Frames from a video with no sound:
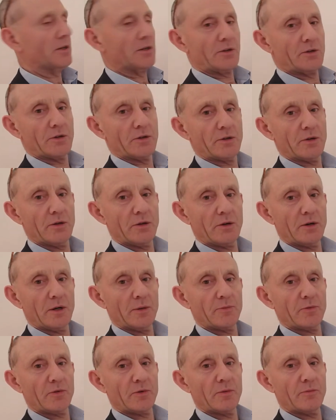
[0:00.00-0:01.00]
into two
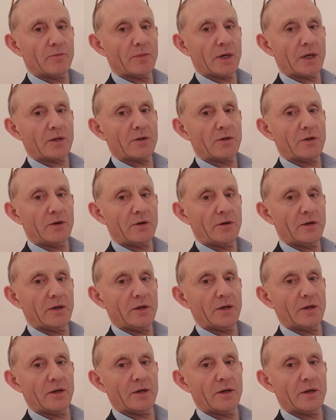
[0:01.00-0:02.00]
groups,
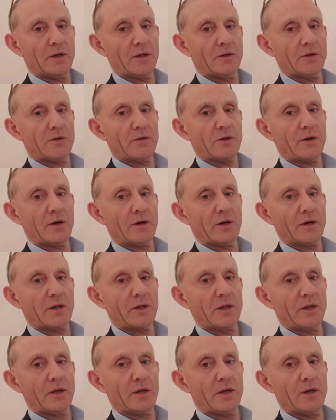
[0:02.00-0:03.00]
bacteria and
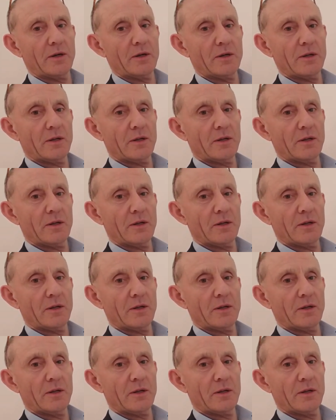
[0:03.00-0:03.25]
archaea.